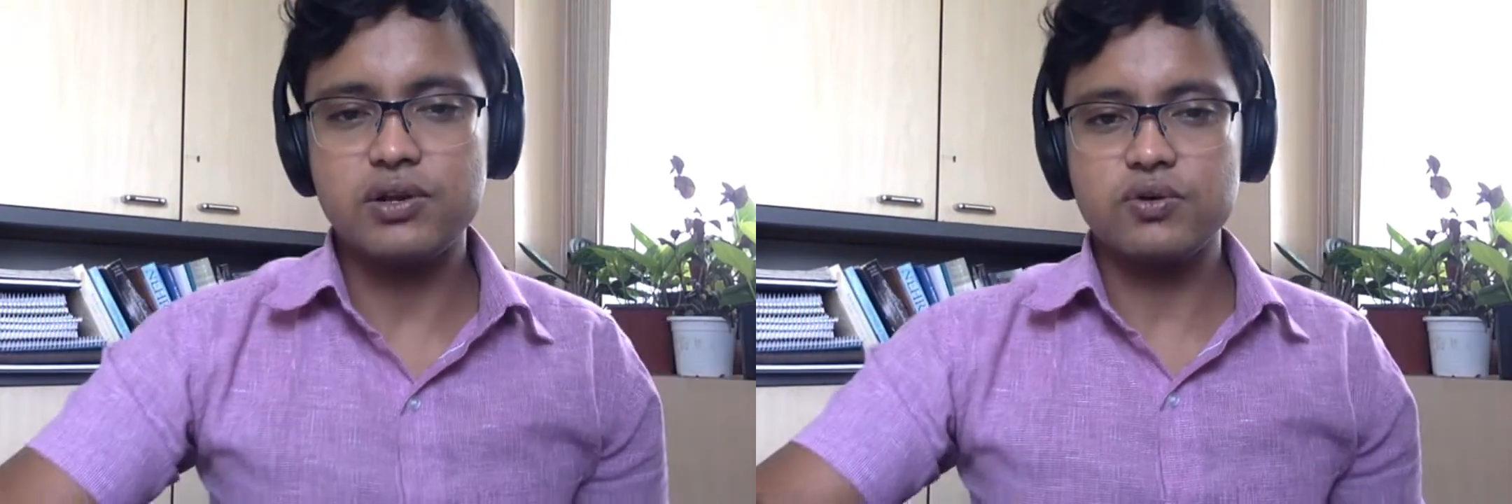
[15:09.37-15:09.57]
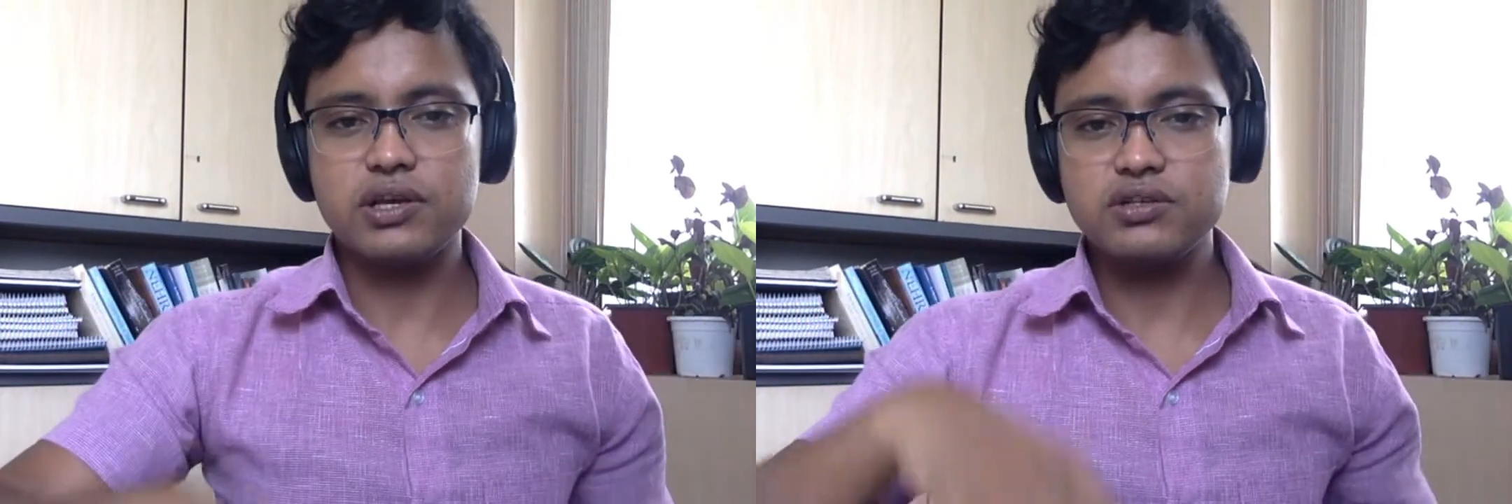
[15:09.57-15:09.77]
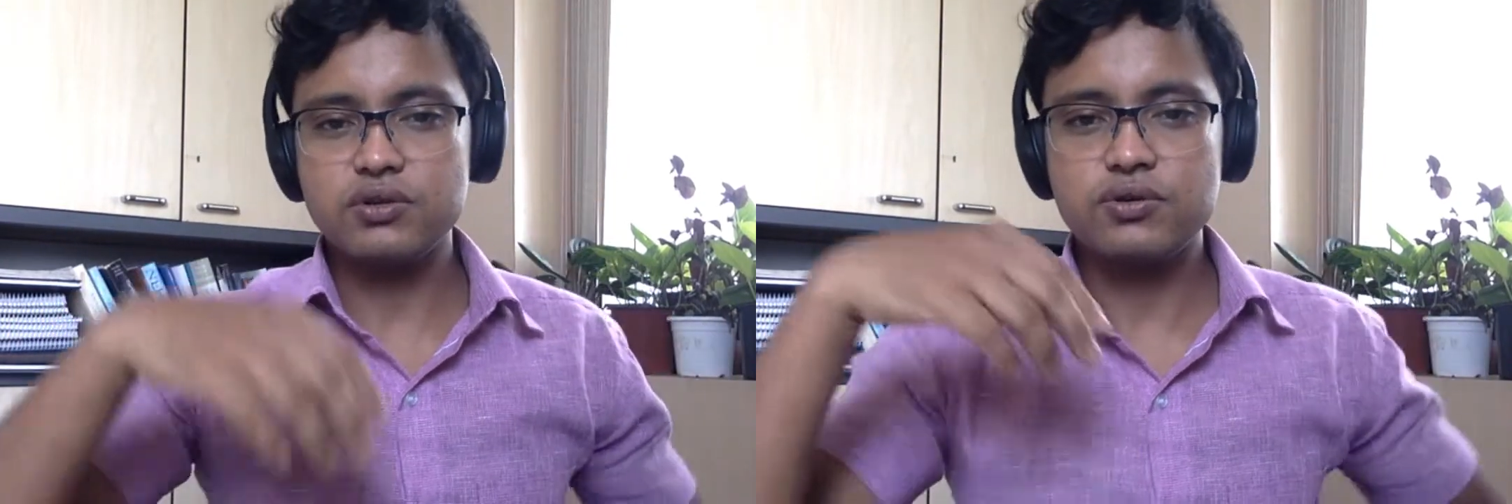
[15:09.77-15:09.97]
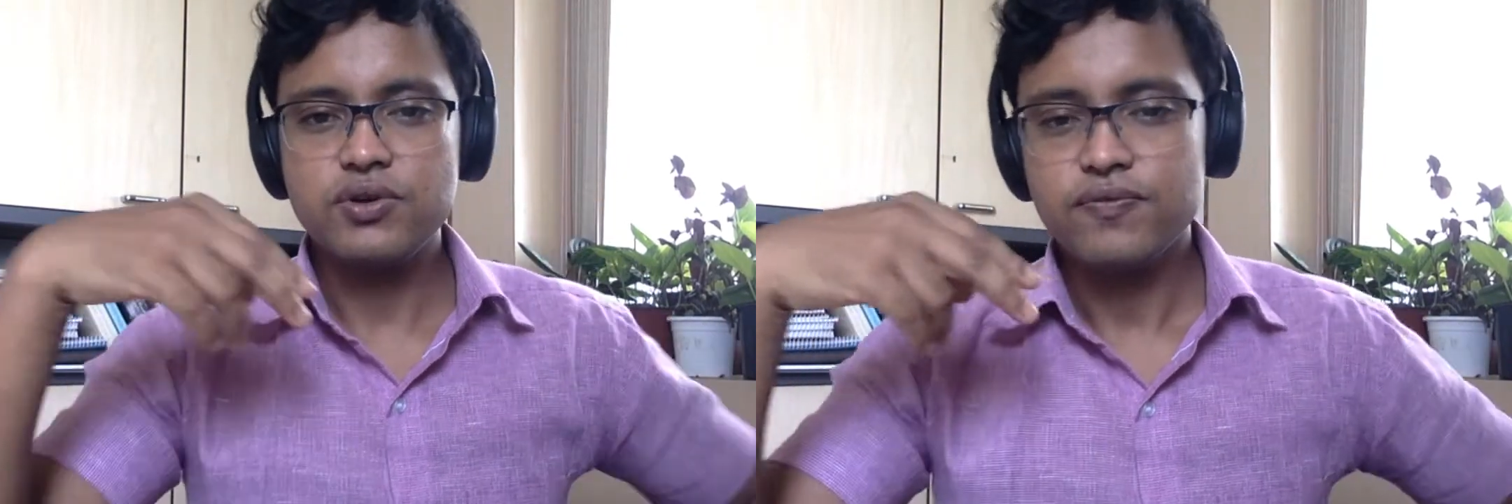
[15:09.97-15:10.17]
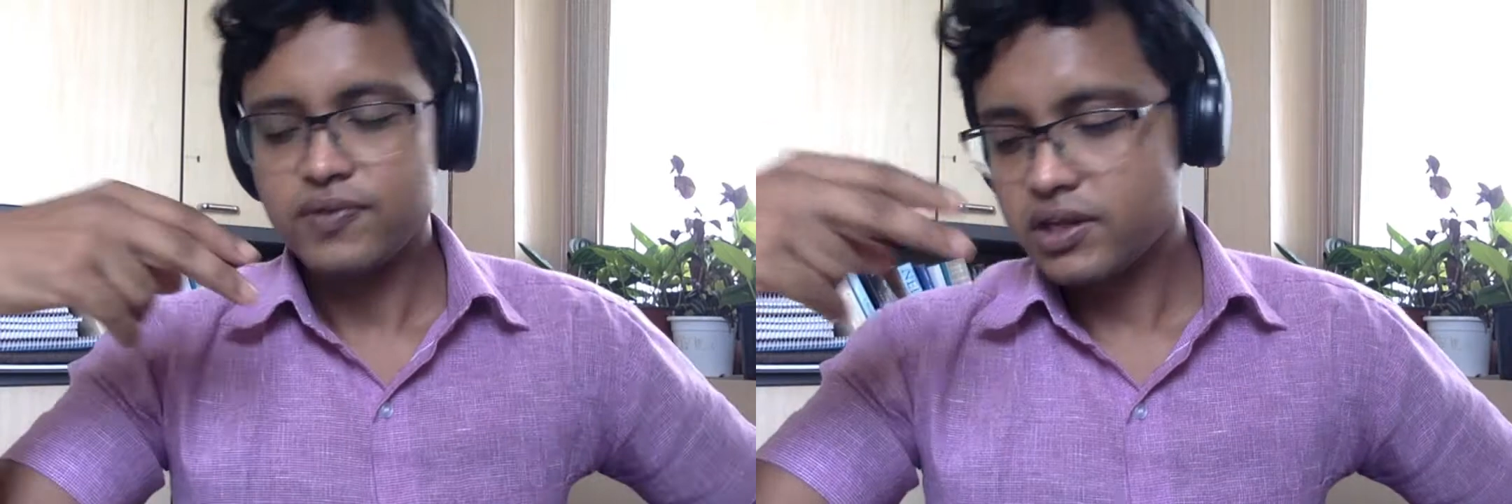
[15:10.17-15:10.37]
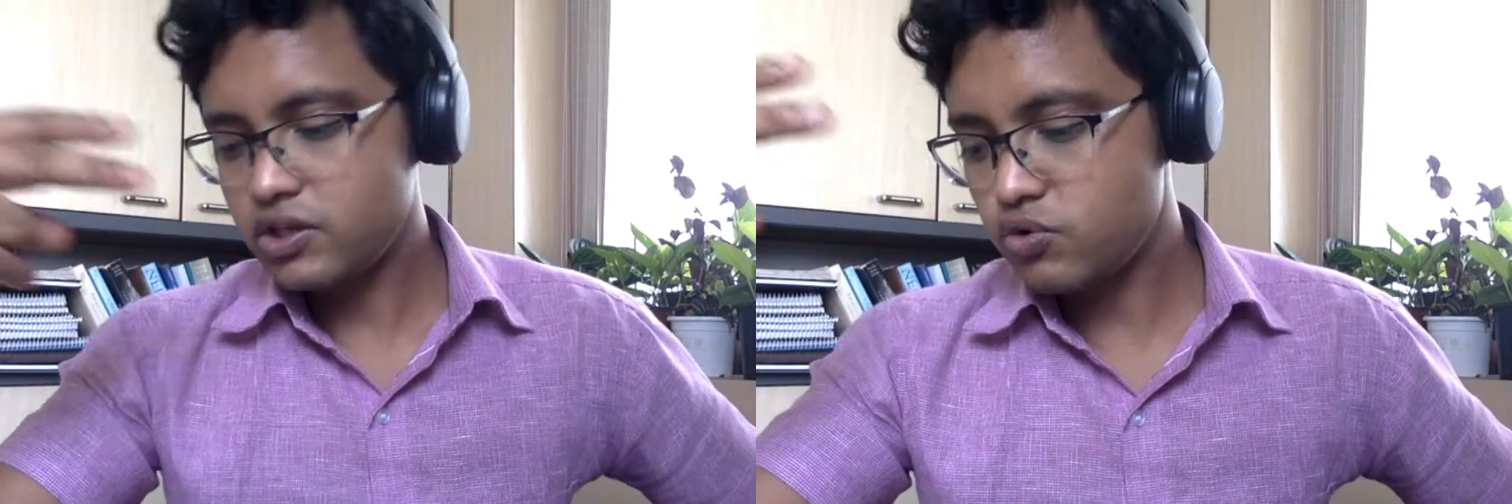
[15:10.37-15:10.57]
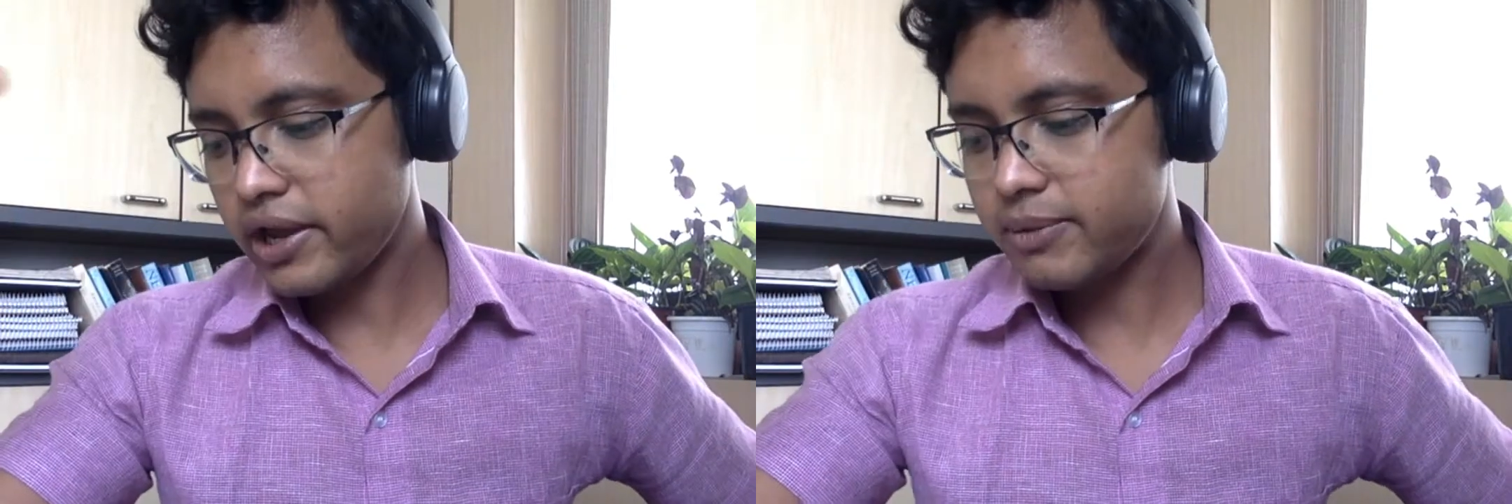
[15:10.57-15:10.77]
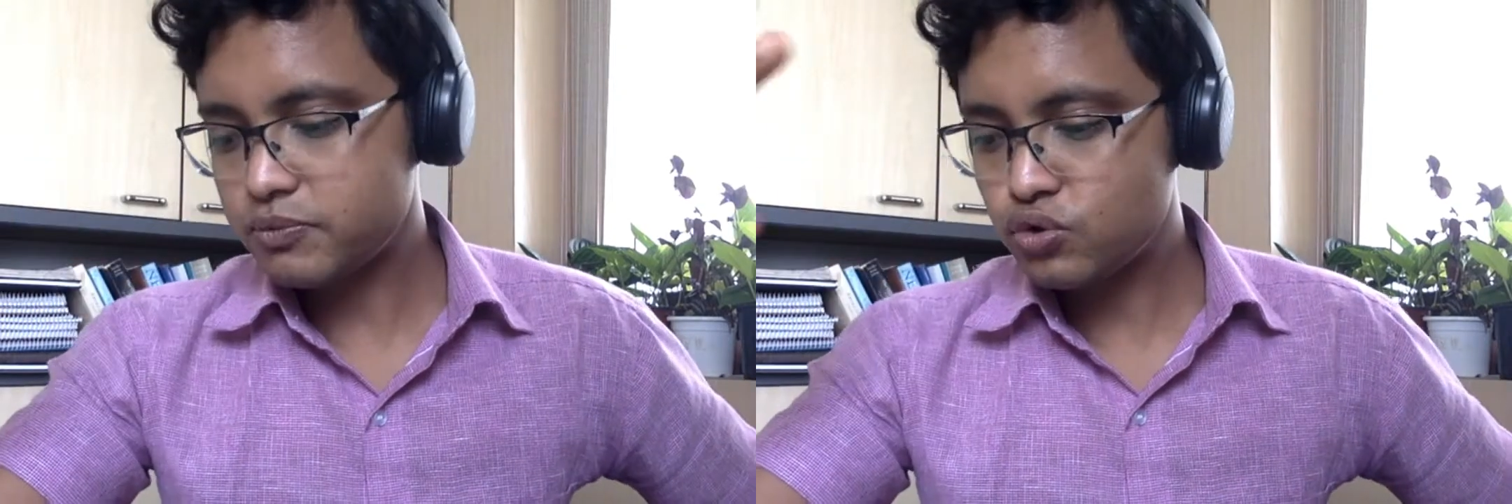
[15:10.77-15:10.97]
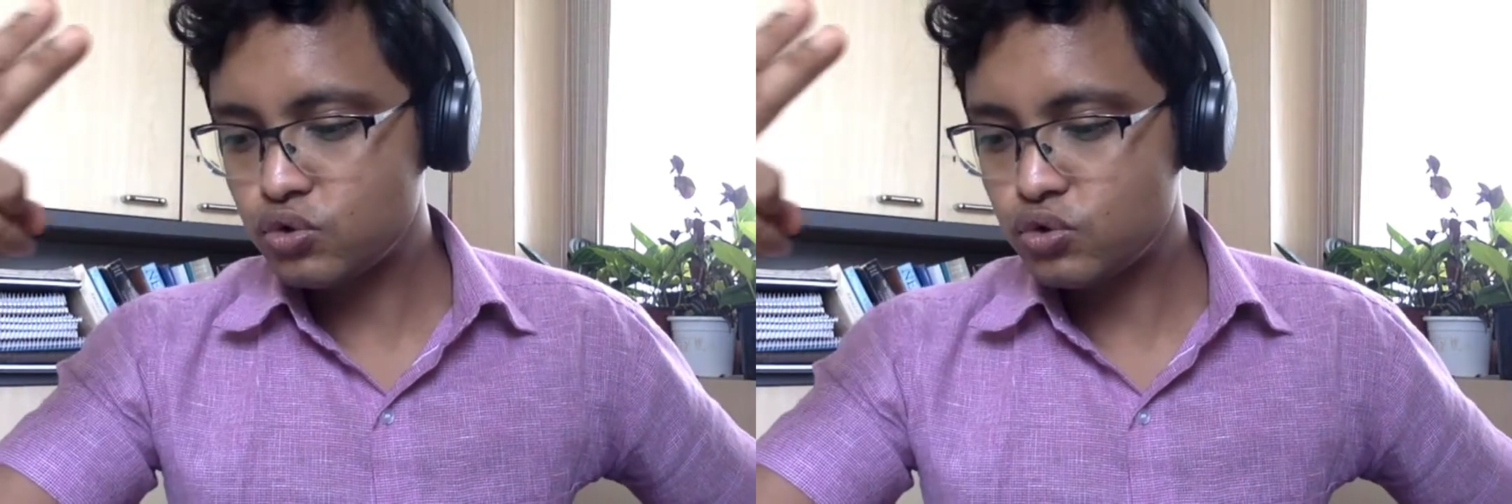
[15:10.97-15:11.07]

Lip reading: Okay, so you have